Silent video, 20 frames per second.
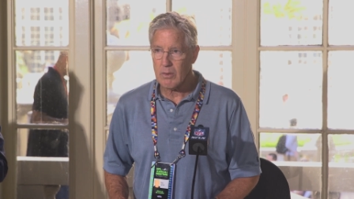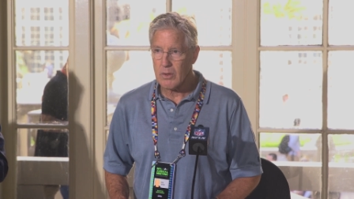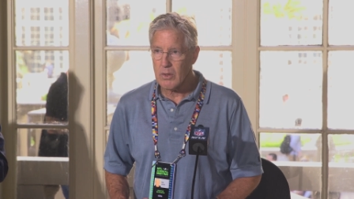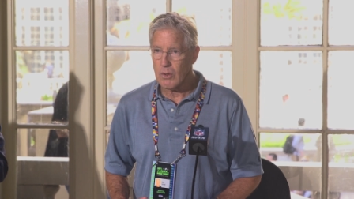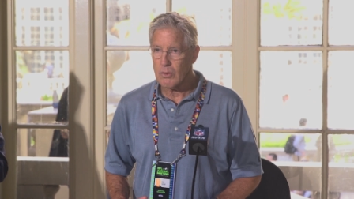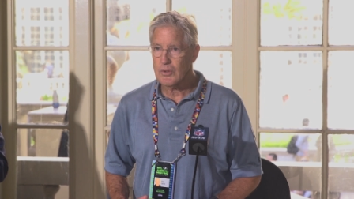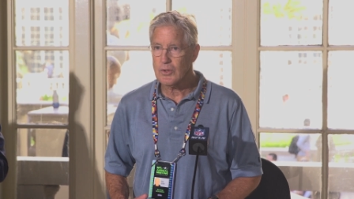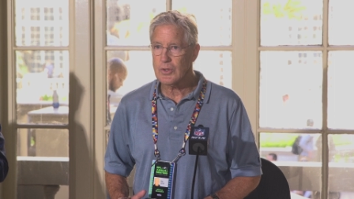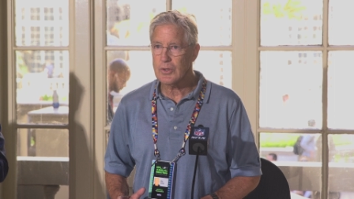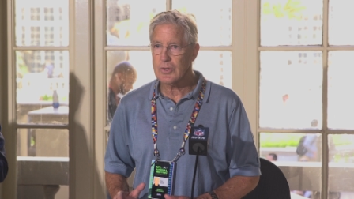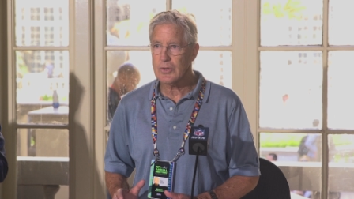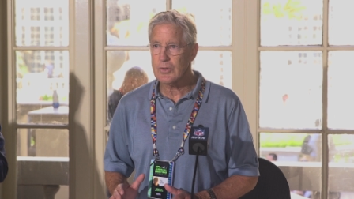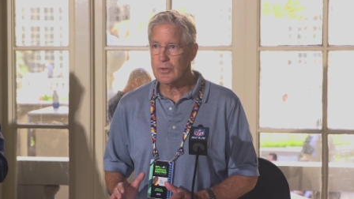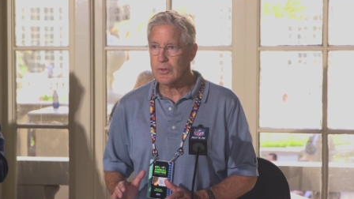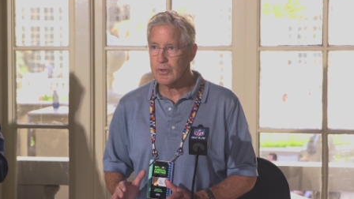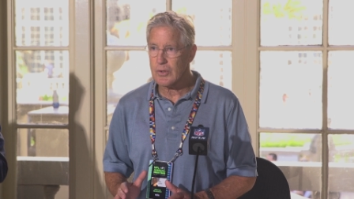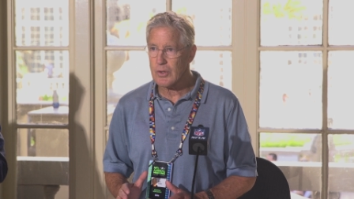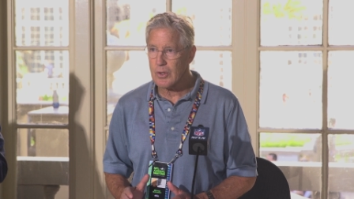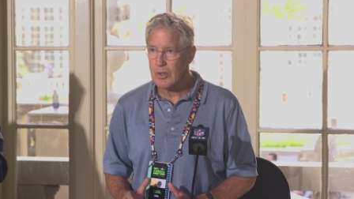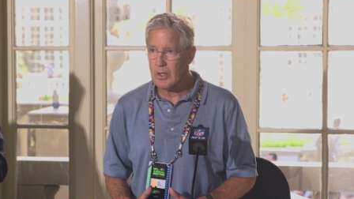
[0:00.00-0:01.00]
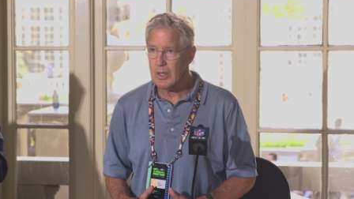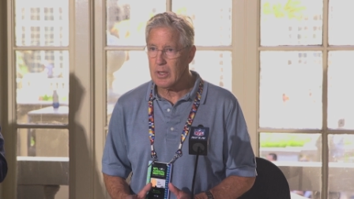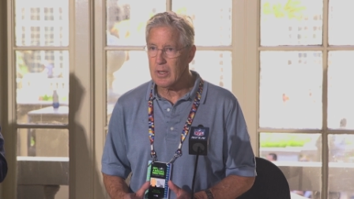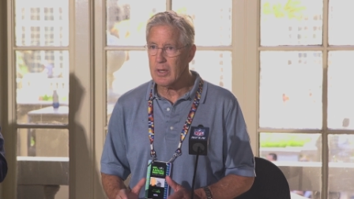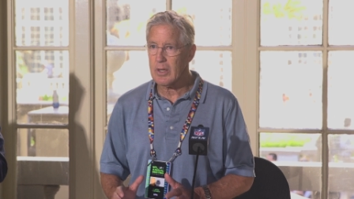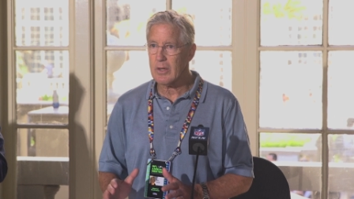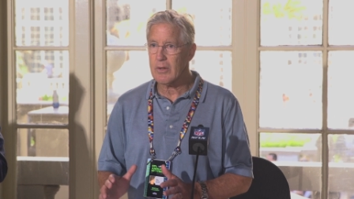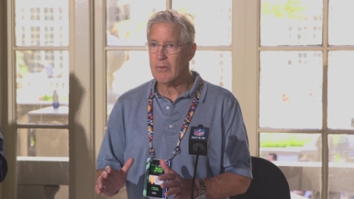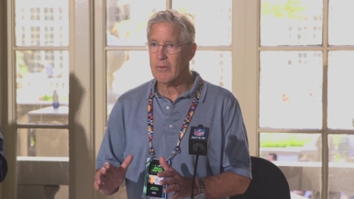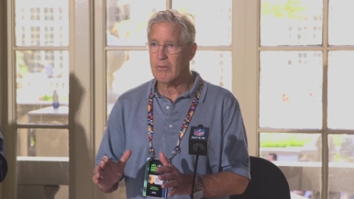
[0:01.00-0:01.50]
coaches,
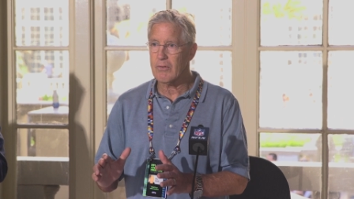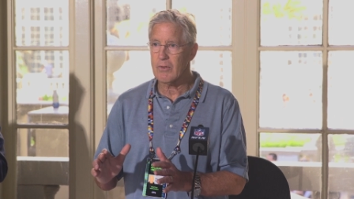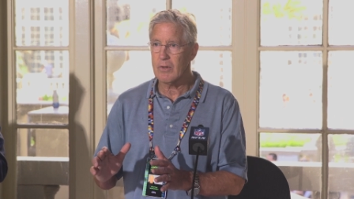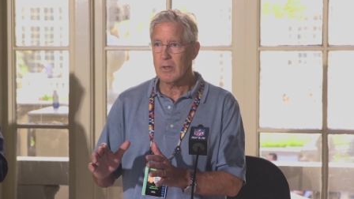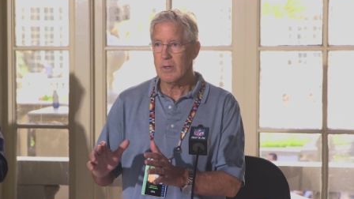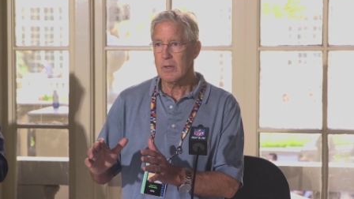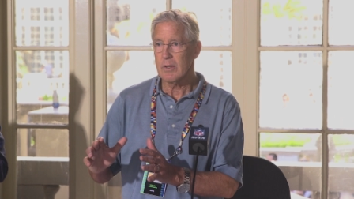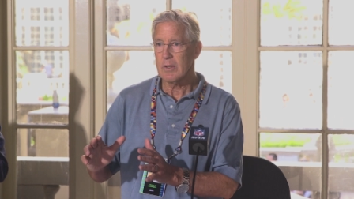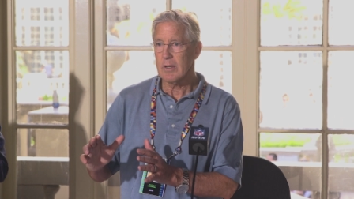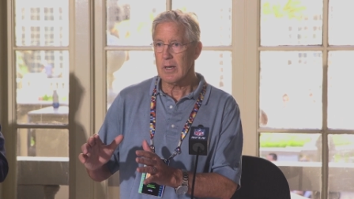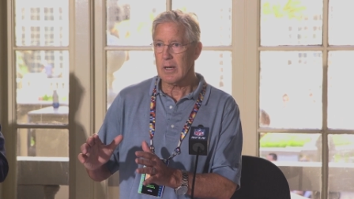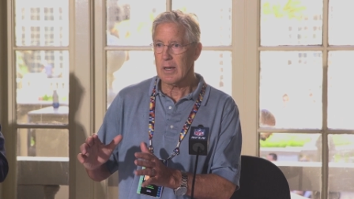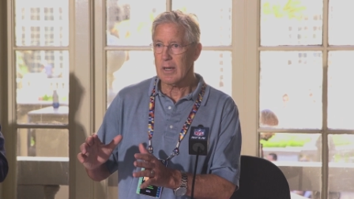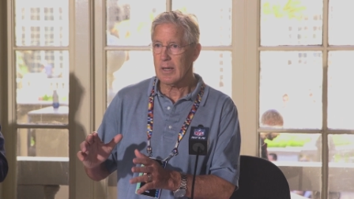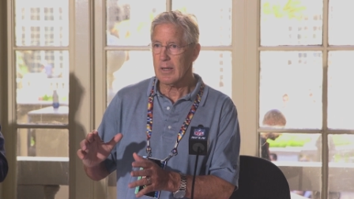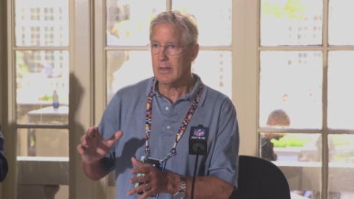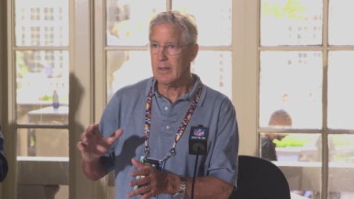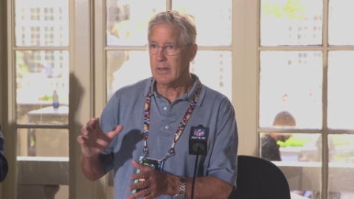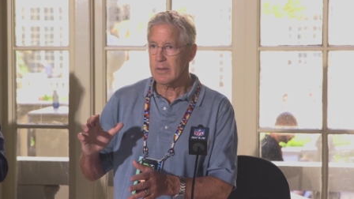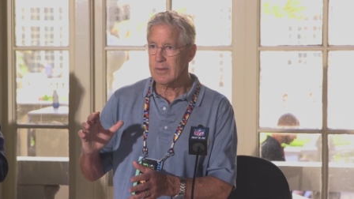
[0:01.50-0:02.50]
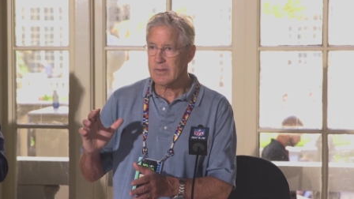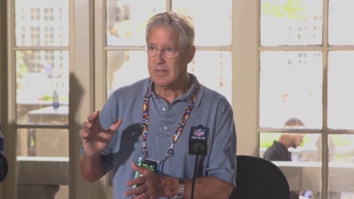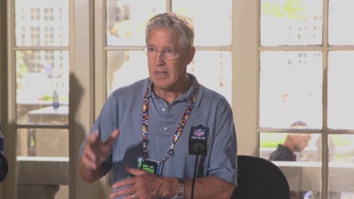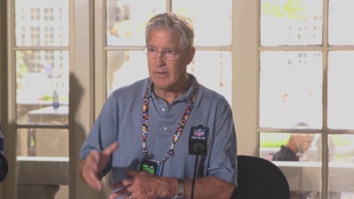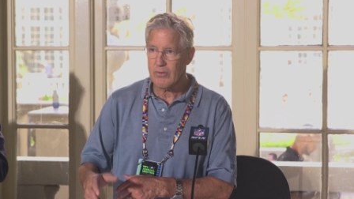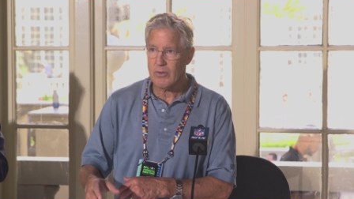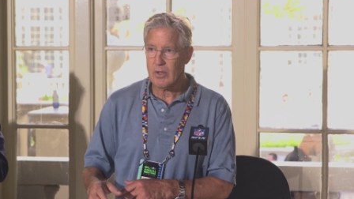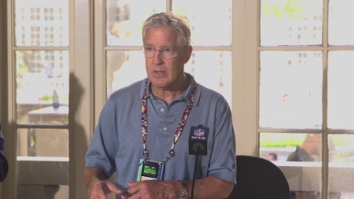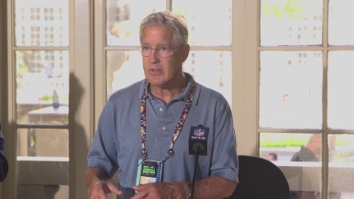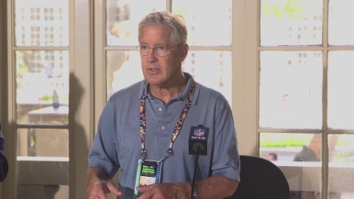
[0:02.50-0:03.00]
clinics, uh, uh
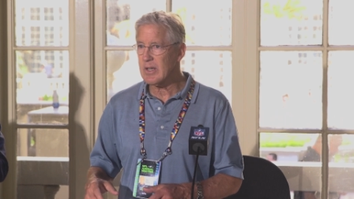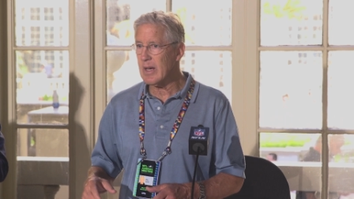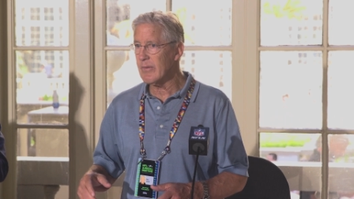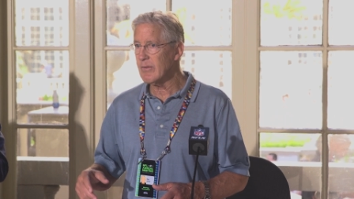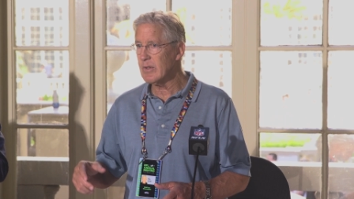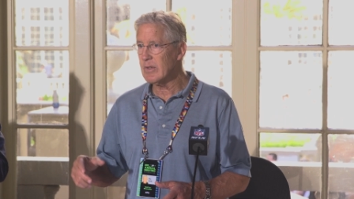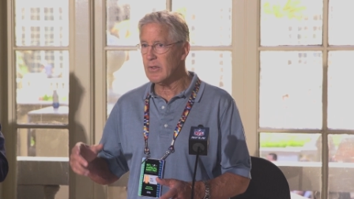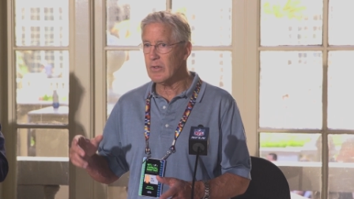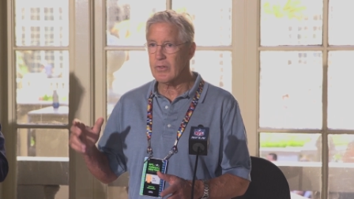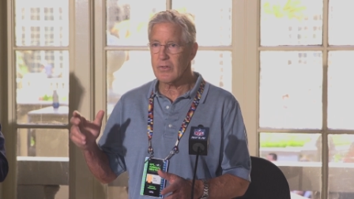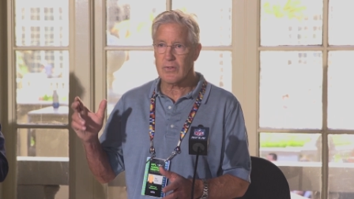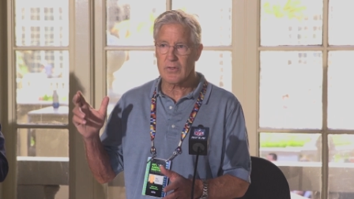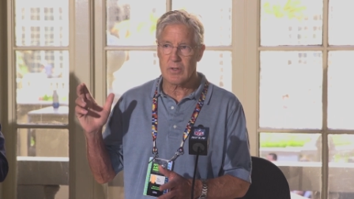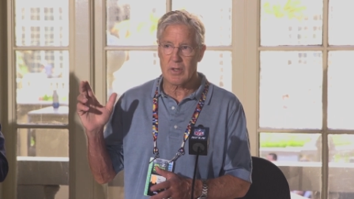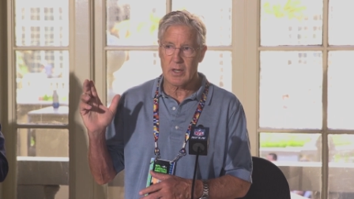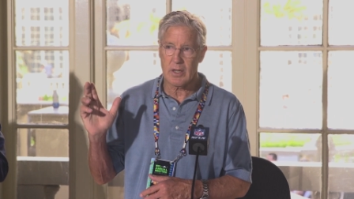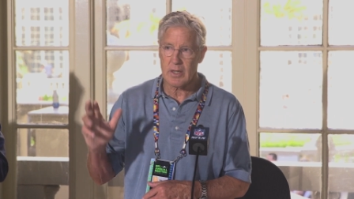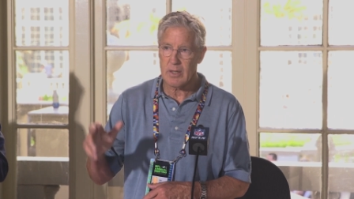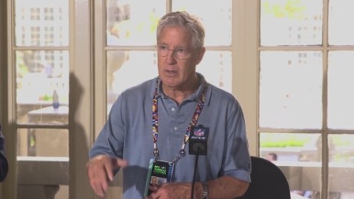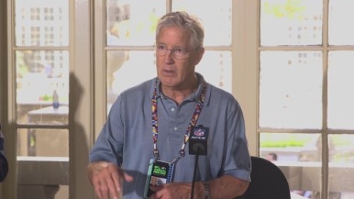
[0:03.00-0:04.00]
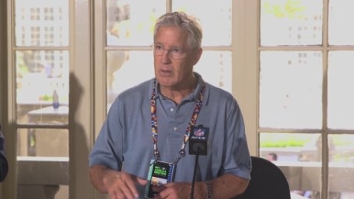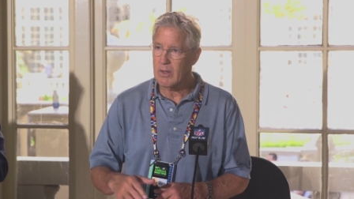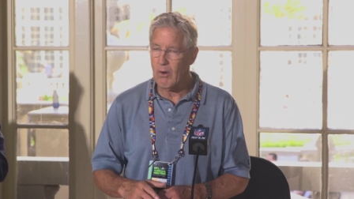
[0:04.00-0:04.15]
seven on sevens, uh,